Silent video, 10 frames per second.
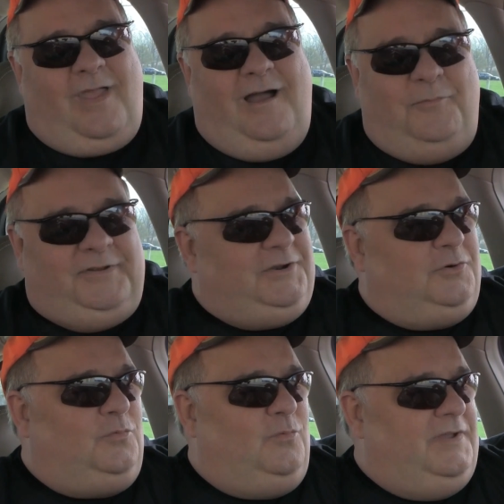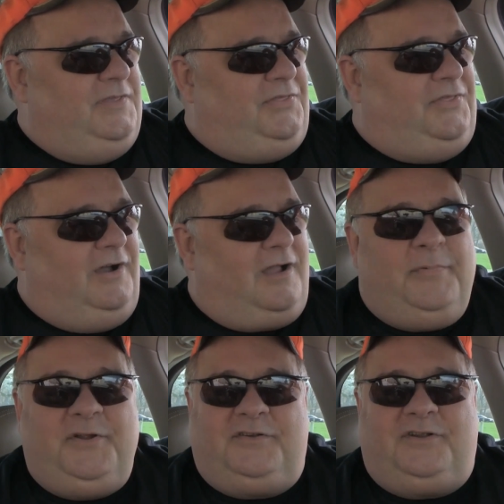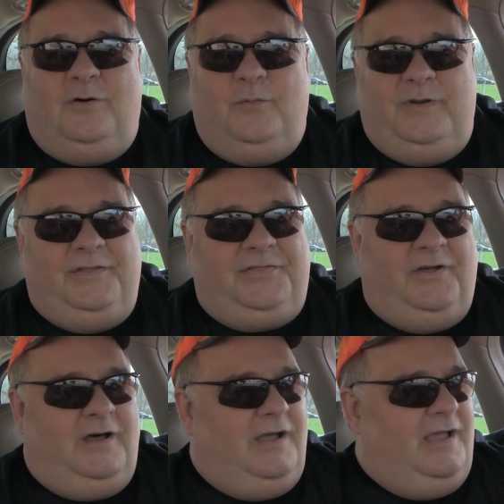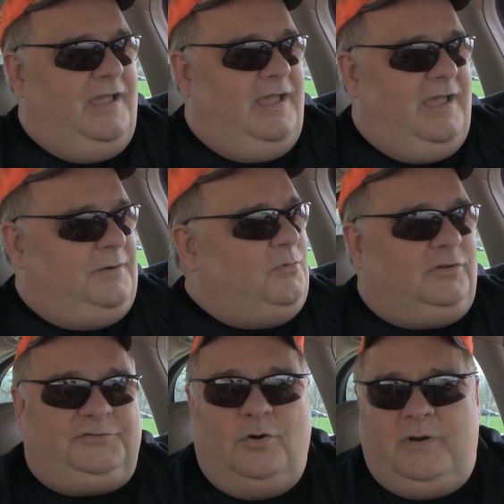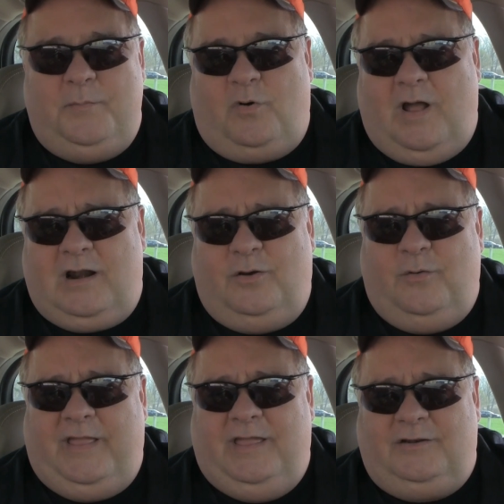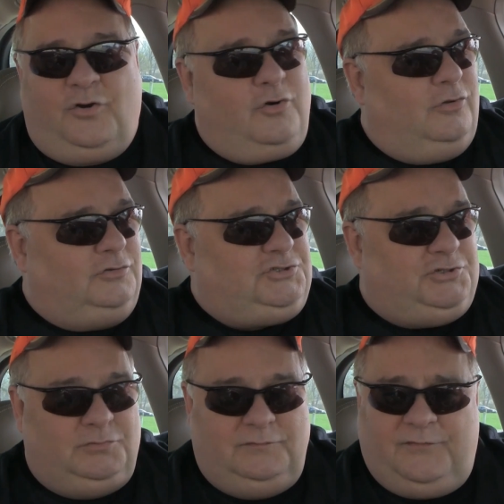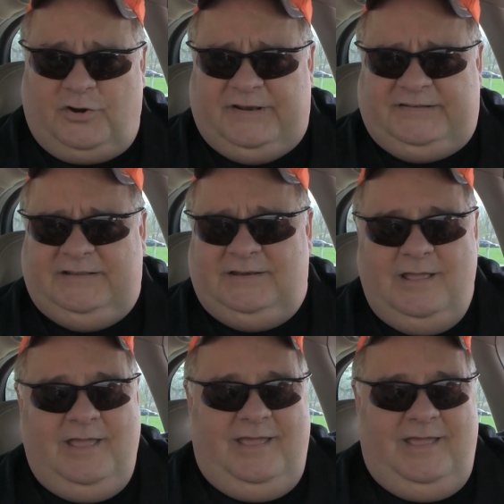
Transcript: I went there with a couple years ago with Admiral Tony Morano and Colonel Shun Ferguson,